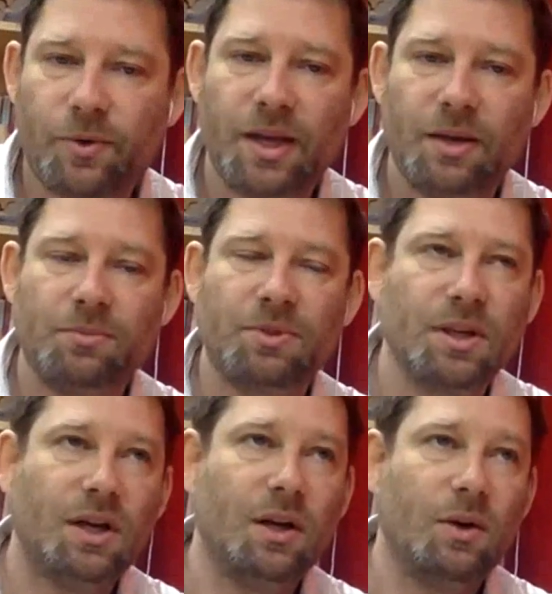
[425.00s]
frames,
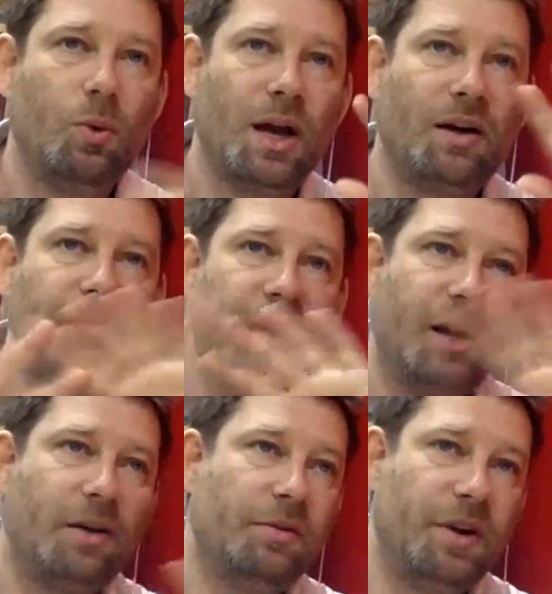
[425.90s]
we are
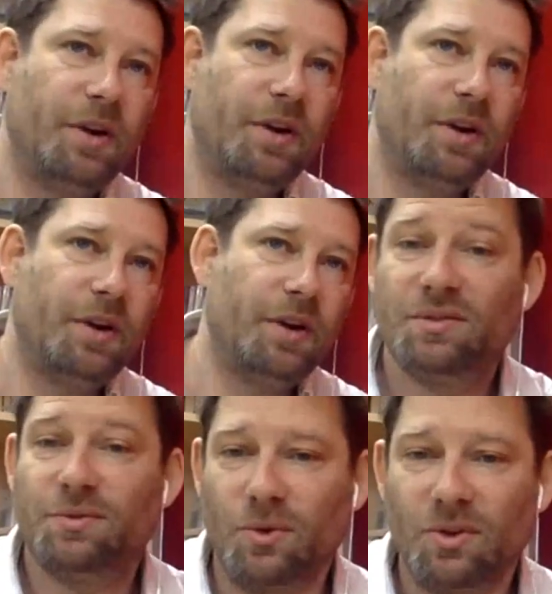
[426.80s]
very, very
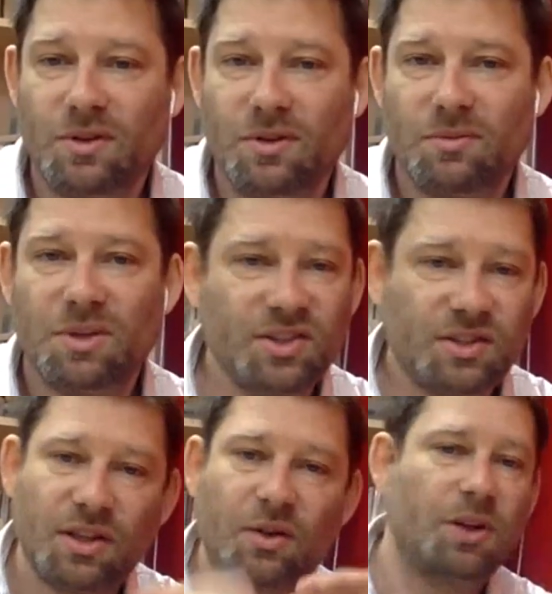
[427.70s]
peaceful because,
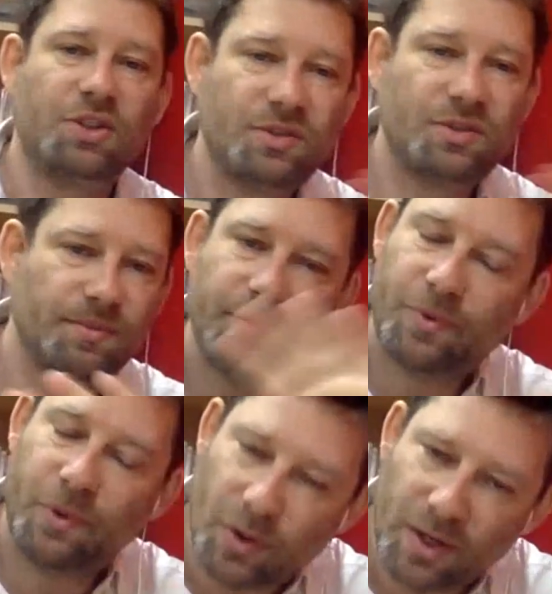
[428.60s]
we're just
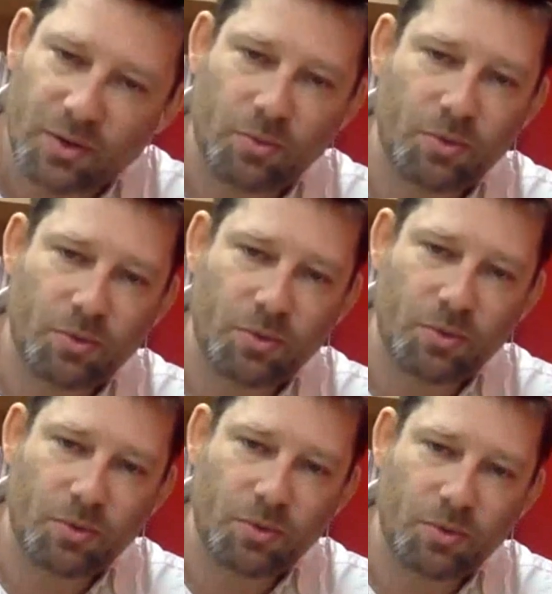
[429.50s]
following the rules,
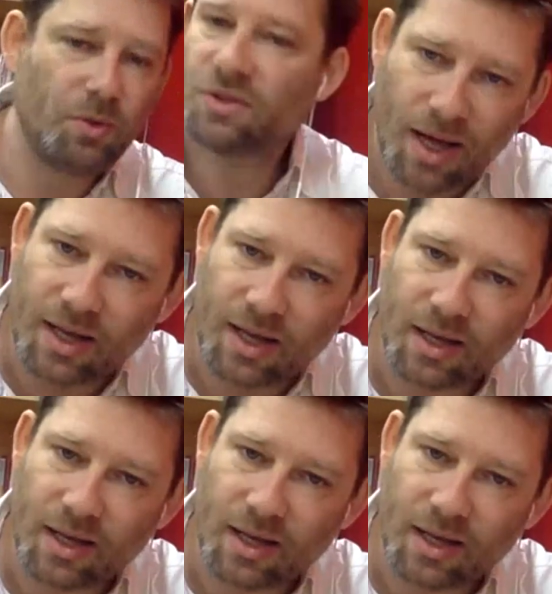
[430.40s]
just applying.